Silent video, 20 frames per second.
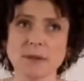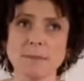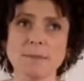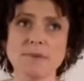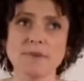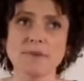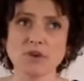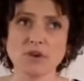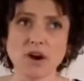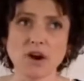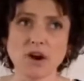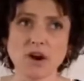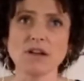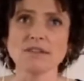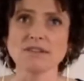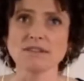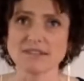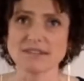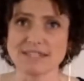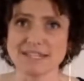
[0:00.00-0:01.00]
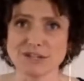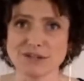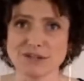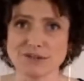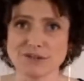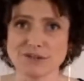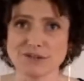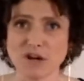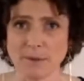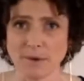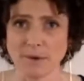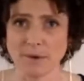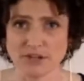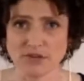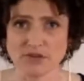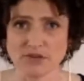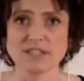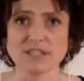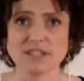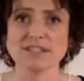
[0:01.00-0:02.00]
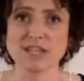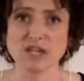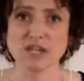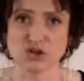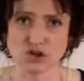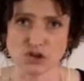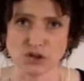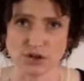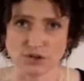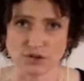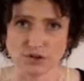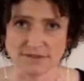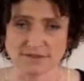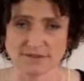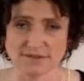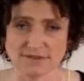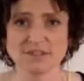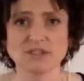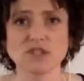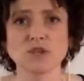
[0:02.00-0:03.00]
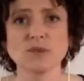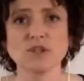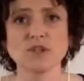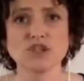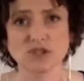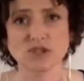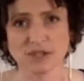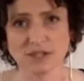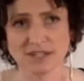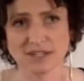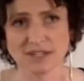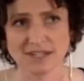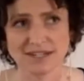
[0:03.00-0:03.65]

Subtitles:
but they're all still carbohydrates and sugars. So we should